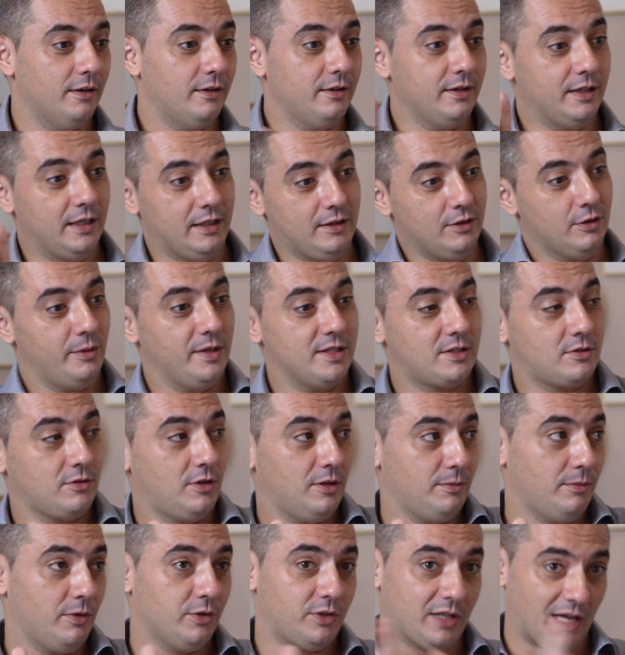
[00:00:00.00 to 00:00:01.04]
in the
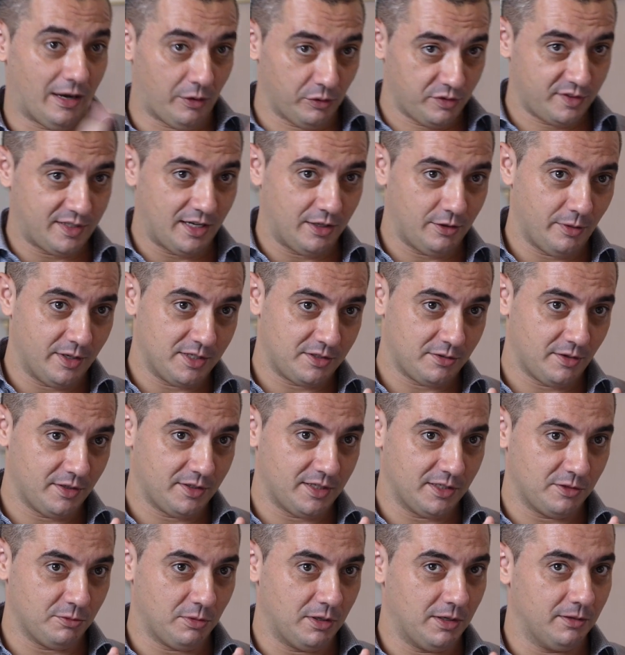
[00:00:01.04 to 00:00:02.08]
restaurant, but outside the
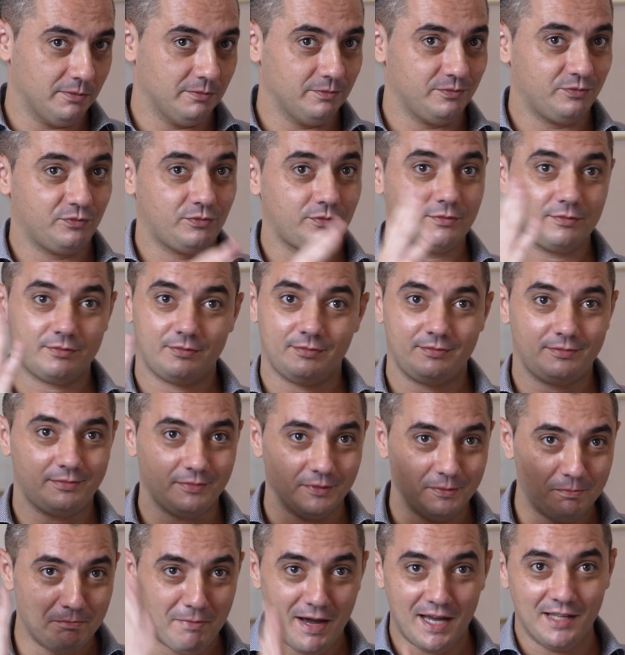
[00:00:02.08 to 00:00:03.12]
restaurant as well.
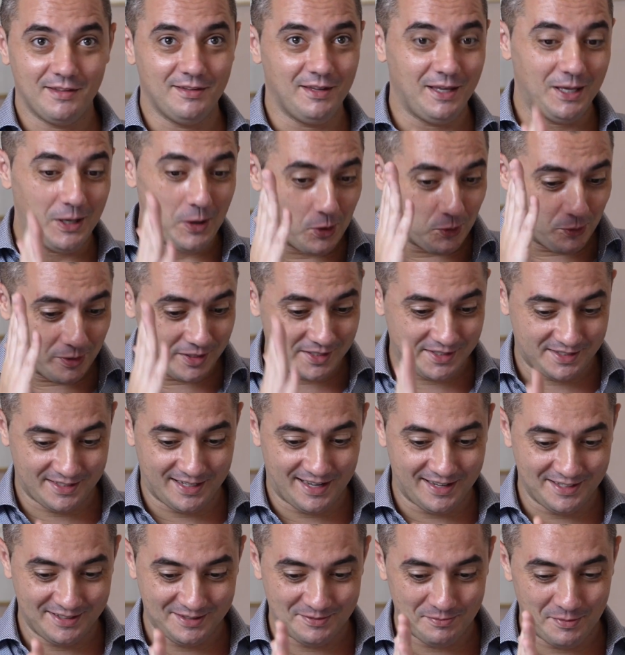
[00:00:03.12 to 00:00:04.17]
My day always
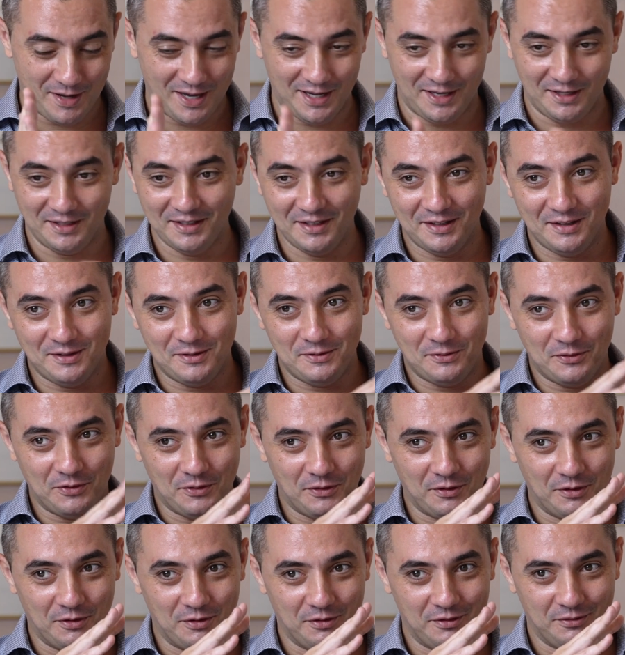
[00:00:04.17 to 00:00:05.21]
starts by
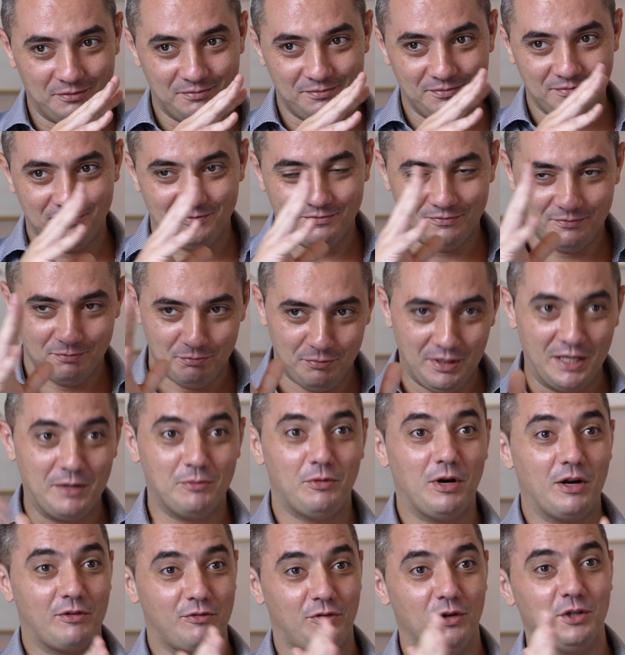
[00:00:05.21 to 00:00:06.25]
a big
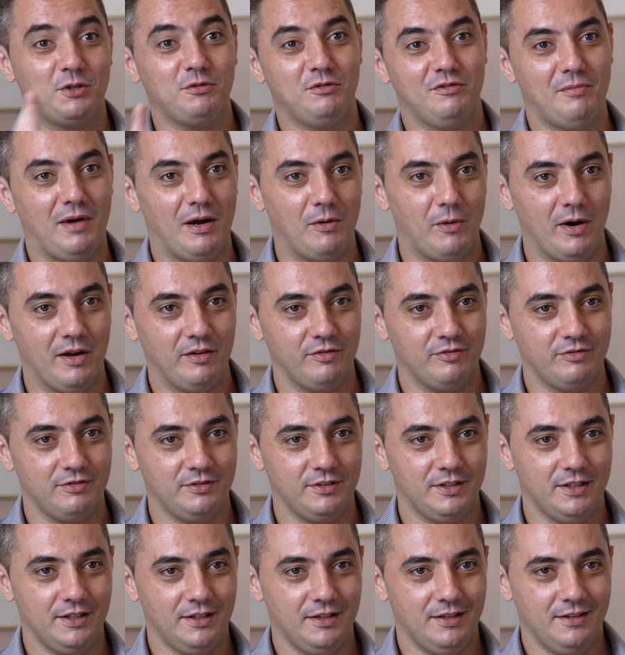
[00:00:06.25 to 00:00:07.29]
breakfast with my wife.
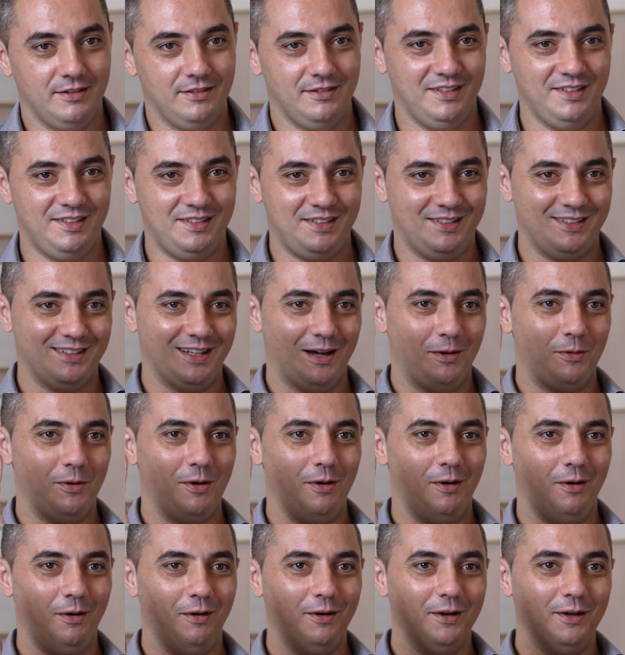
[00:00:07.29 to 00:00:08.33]
This is
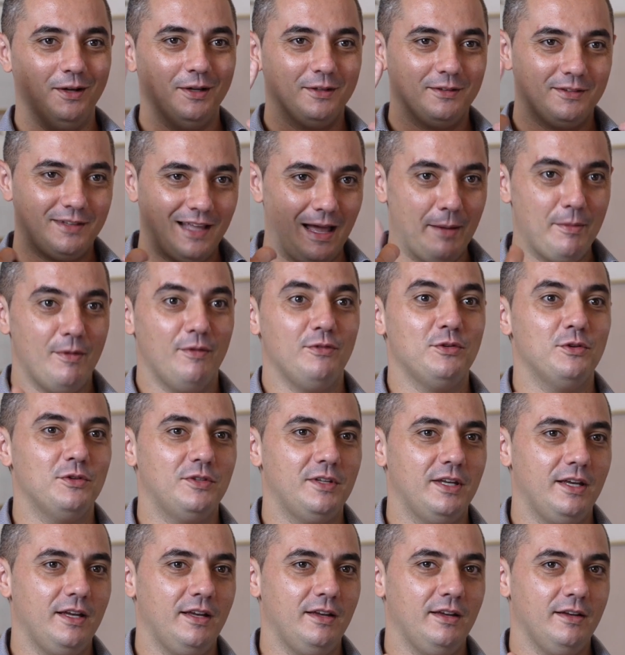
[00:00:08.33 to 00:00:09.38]
our time of the
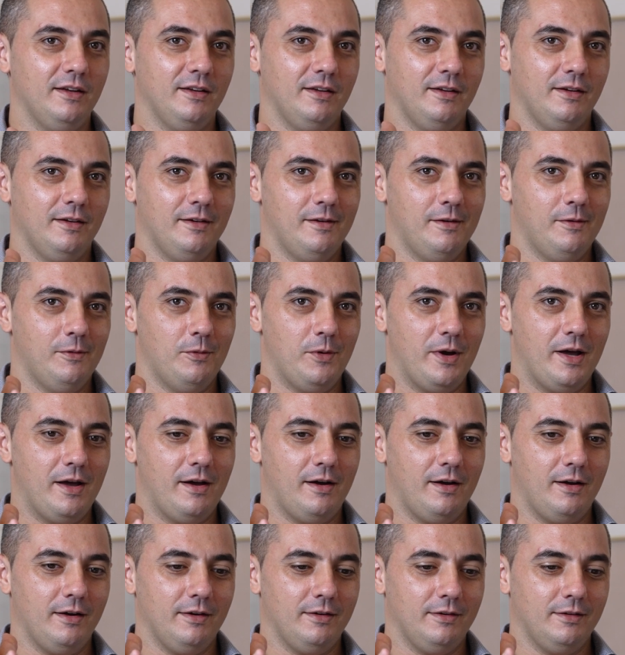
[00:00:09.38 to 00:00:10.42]
day
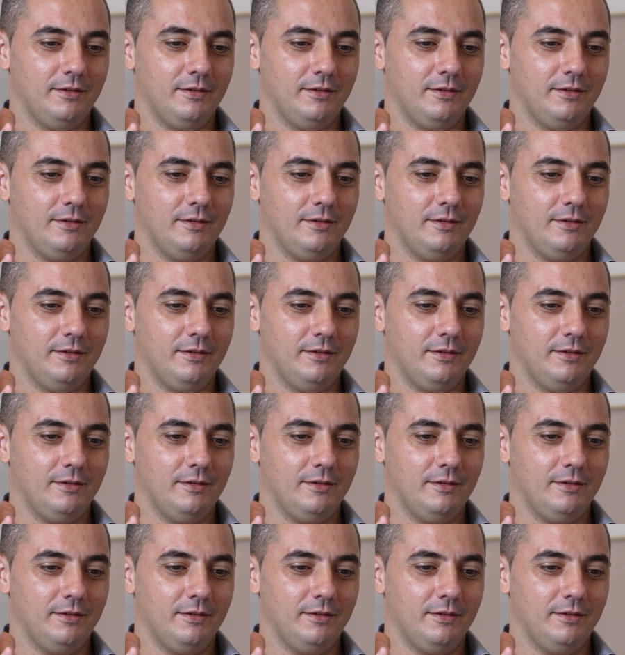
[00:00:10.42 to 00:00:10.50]
where